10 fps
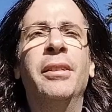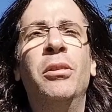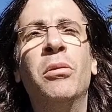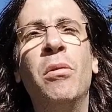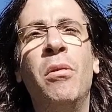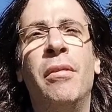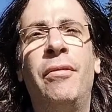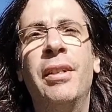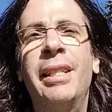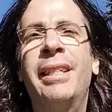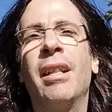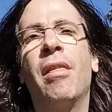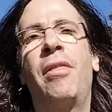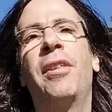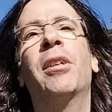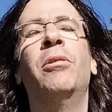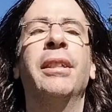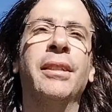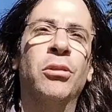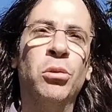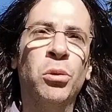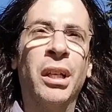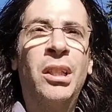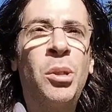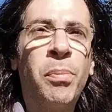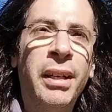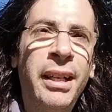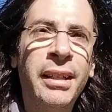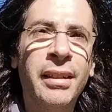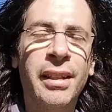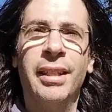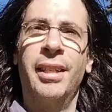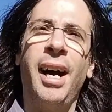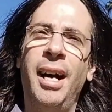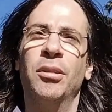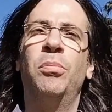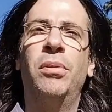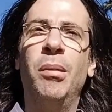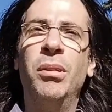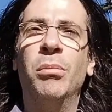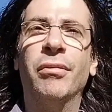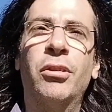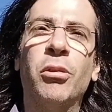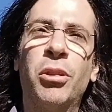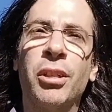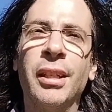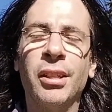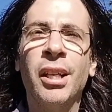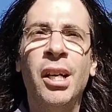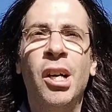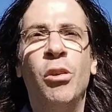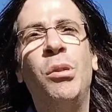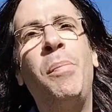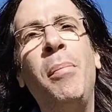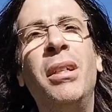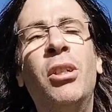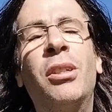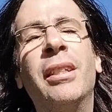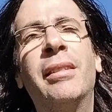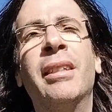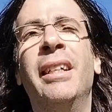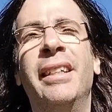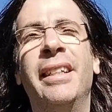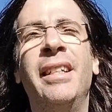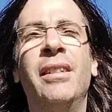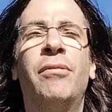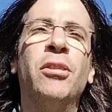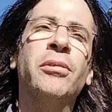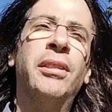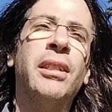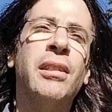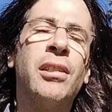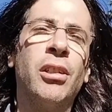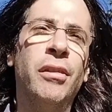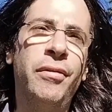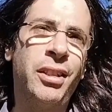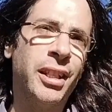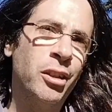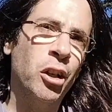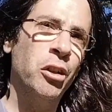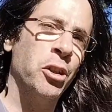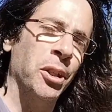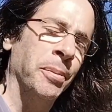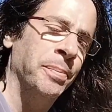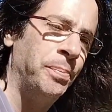a new physical theory to explain this hard problem of consciousness. We published it in Frontiers of Psychology.